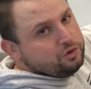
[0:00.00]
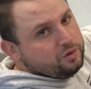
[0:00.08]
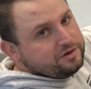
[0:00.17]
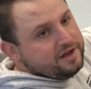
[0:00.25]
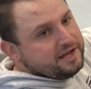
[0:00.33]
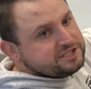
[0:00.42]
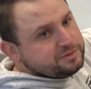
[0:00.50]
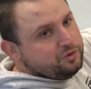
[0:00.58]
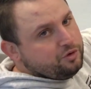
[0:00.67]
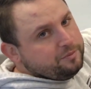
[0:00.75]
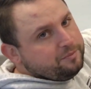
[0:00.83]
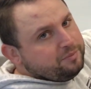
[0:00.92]
your
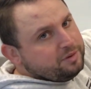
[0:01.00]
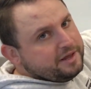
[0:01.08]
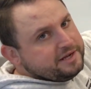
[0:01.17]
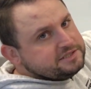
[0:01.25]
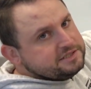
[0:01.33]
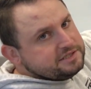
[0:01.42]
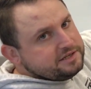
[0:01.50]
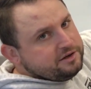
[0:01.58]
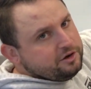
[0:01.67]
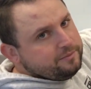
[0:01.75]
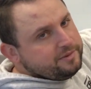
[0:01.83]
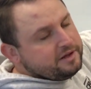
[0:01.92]
decimal places in
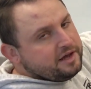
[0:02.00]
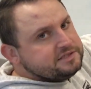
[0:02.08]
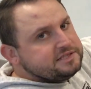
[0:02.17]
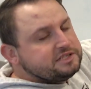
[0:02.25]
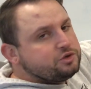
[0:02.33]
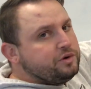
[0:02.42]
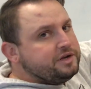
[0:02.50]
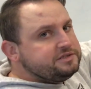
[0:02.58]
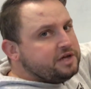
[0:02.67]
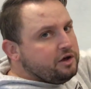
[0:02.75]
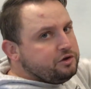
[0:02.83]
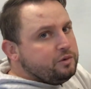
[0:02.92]
here because that's going to
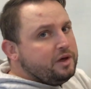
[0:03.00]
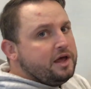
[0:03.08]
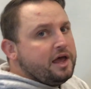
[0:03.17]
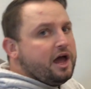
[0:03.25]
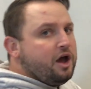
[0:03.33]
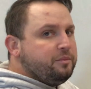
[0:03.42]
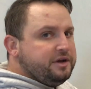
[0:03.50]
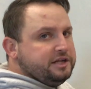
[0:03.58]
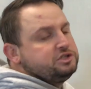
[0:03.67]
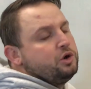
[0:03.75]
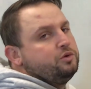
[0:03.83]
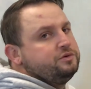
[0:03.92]
tell you how many
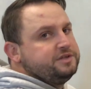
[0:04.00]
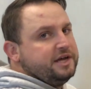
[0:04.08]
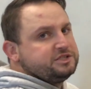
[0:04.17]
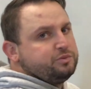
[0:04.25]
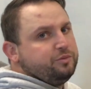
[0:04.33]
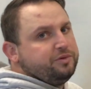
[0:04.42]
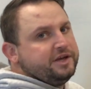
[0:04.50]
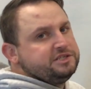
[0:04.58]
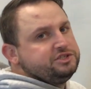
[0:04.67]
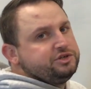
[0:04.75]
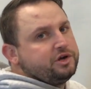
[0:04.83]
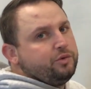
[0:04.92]
total decimal
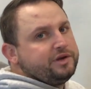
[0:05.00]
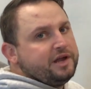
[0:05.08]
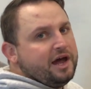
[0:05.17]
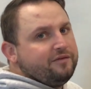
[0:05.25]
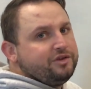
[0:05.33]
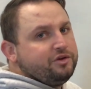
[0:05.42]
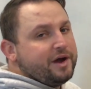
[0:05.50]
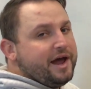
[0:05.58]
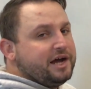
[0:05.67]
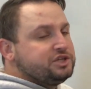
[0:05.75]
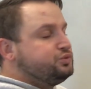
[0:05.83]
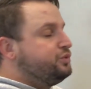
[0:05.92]
places you're going to have in your actual